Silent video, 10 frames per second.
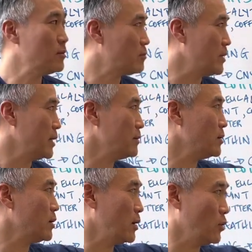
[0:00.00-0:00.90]
right,
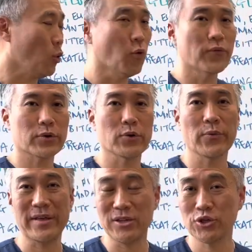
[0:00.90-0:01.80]
an
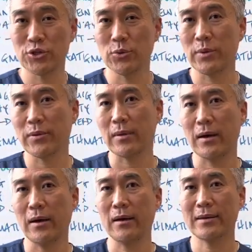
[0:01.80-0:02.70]
overgrowth issue with
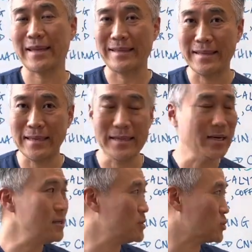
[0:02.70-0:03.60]
uh,
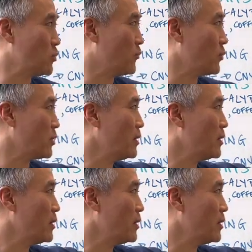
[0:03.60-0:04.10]
candida and so forth.